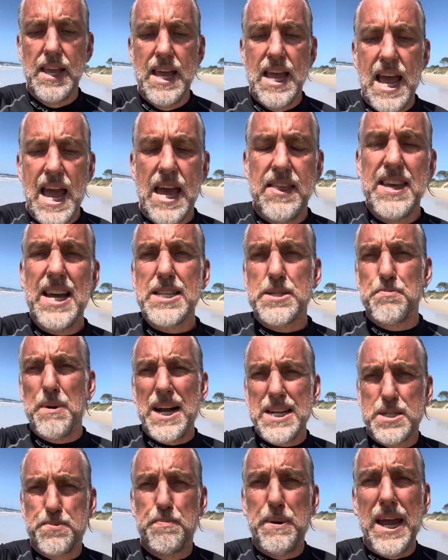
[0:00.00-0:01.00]
And that's
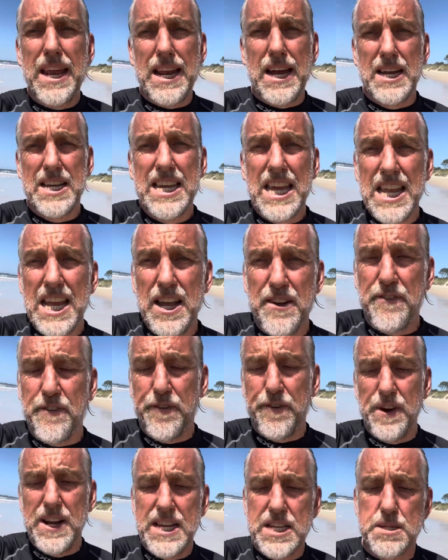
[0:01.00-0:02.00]
much better. Getting it
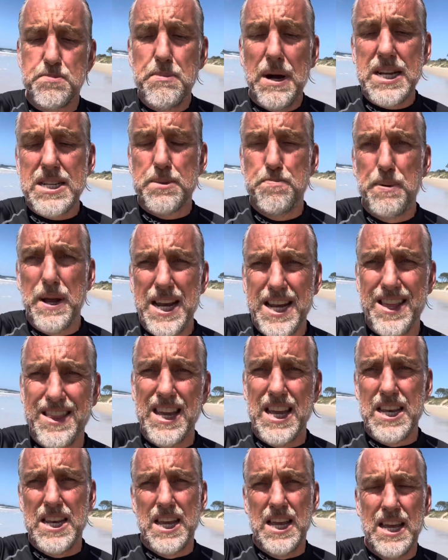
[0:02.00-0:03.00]
free is much better
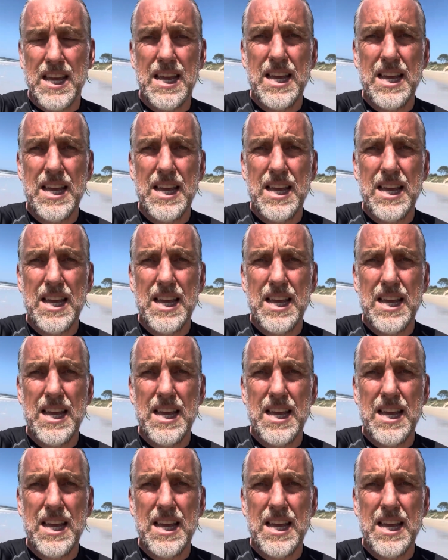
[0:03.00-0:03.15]
than